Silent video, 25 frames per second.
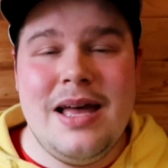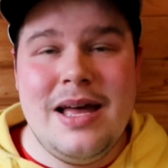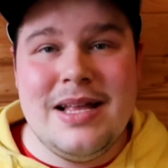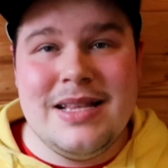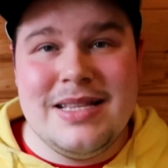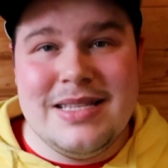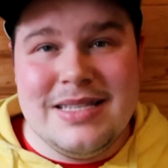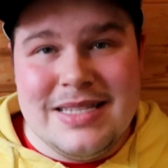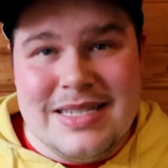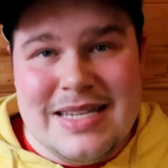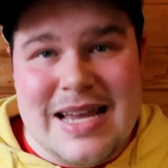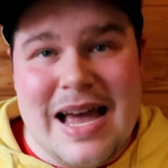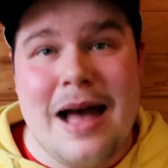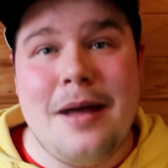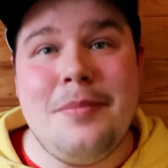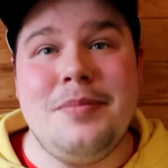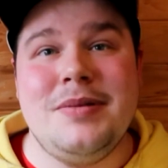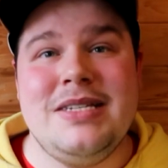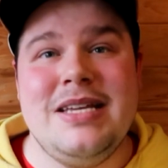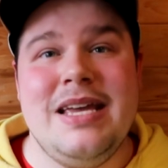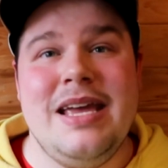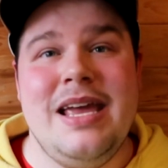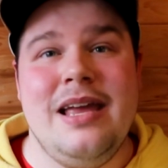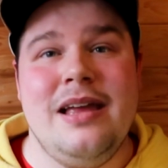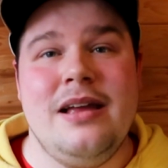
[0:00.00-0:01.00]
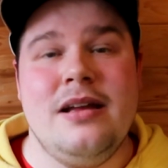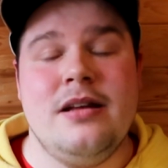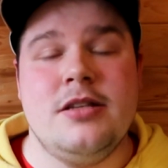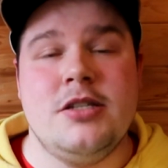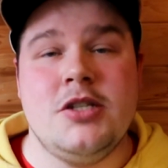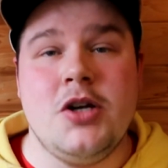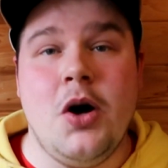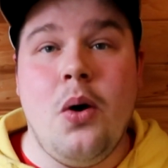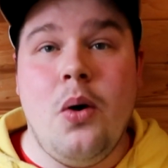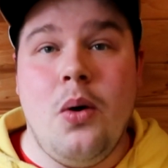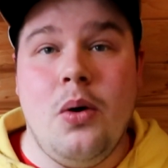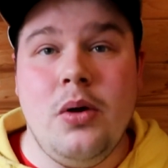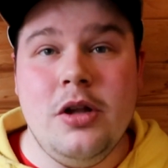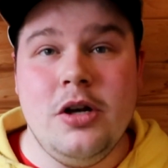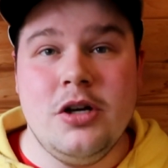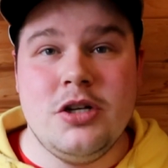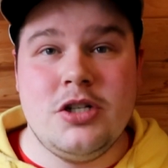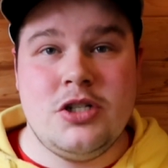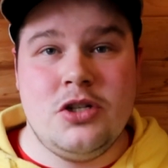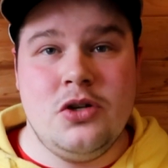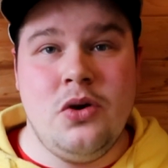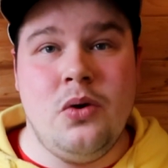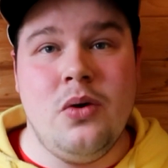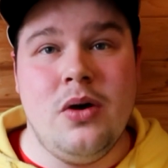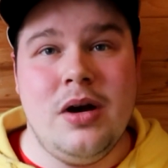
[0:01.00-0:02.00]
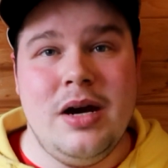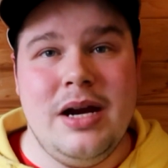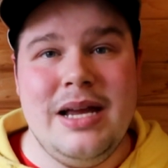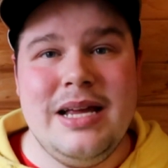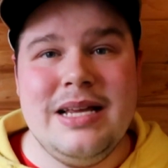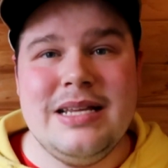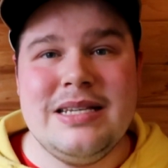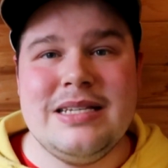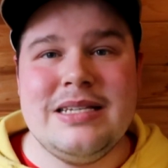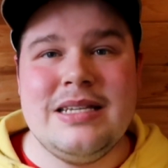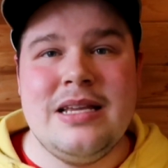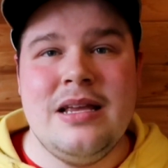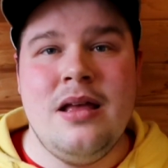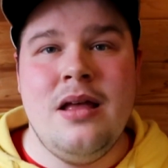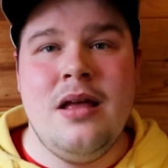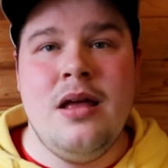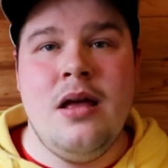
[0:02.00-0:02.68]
adapting to older stories.